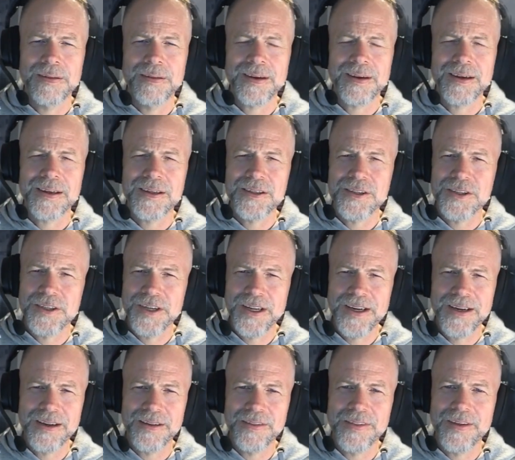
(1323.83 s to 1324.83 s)
The
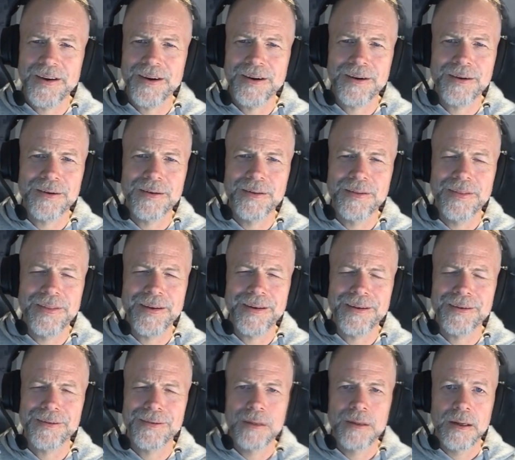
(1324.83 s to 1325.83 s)
Kashida.
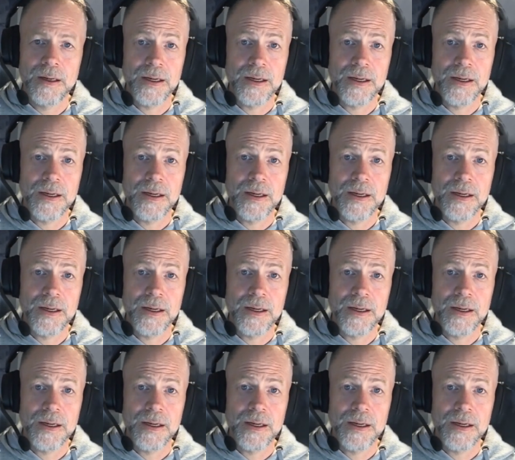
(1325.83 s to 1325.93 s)
They're